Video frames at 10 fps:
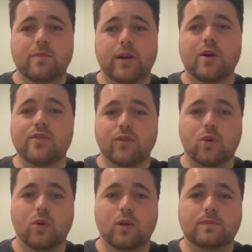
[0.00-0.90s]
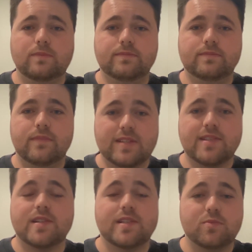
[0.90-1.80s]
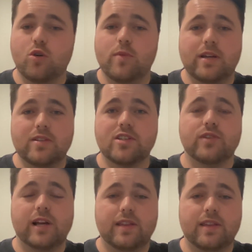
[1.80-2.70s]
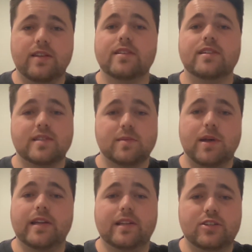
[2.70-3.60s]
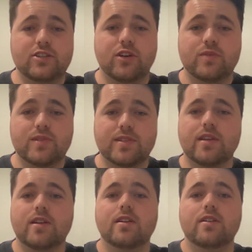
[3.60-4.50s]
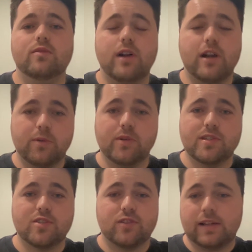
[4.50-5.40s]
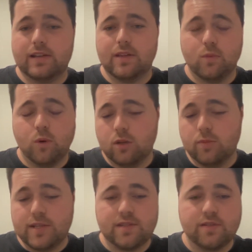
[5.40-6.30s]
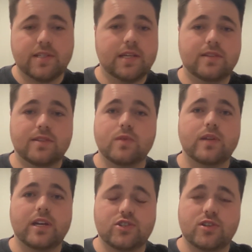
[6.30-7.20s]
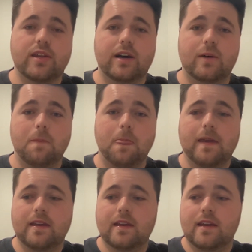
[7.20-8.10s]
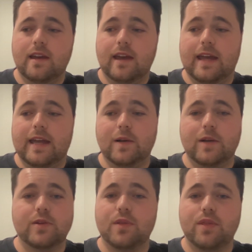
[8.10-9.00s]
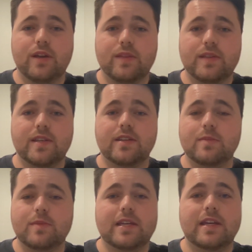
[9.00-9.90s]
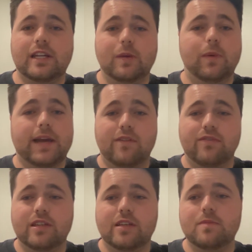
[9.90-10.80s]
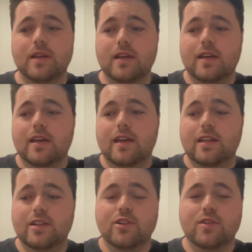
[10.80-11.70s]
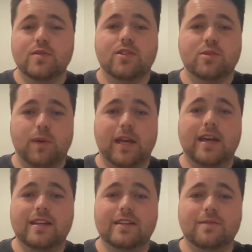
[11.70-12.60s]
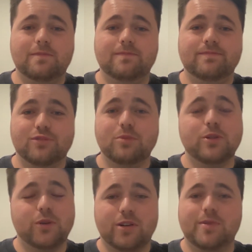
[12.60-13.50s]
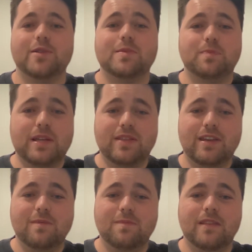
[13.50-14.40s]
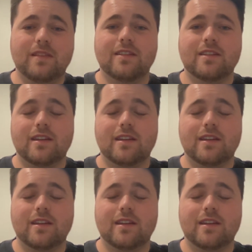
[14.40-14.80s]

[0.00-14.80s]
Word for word: but overall, this says more about Australia than it does about Eddie Jones. Rugby Australia, the Wallabies, they're a tier 2 nation now, and I don't think there's going to be any way out for them. Eddie Jones with Japan, probably not going to be able to beat them,